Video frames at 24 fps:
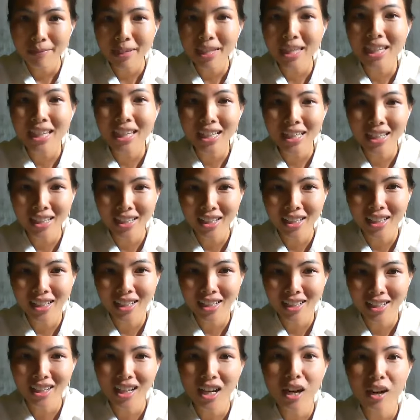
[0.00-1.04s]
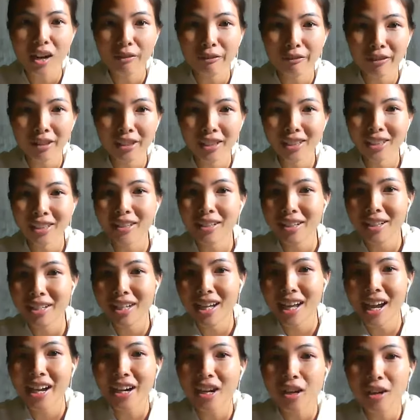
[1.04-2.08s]
Me. Of,
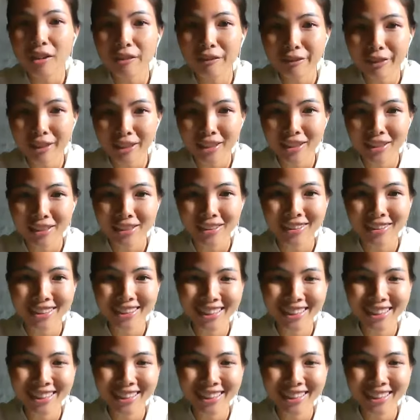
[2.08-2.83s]
I often.